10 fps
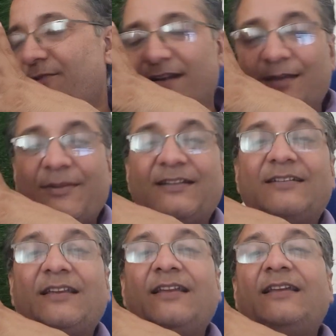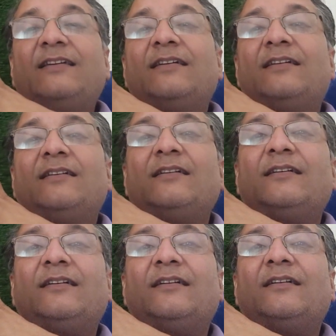Fundamentally,
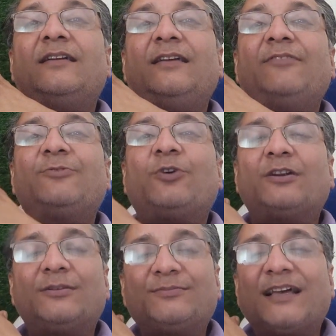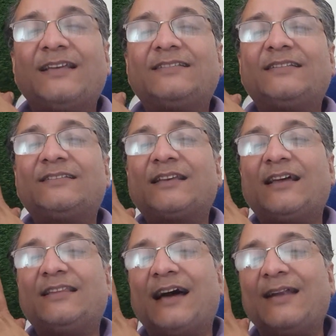even quantum sciences
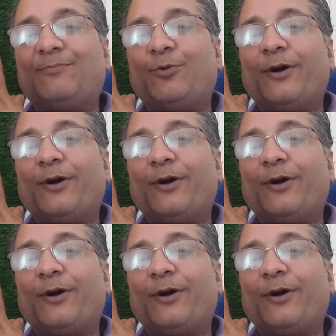at that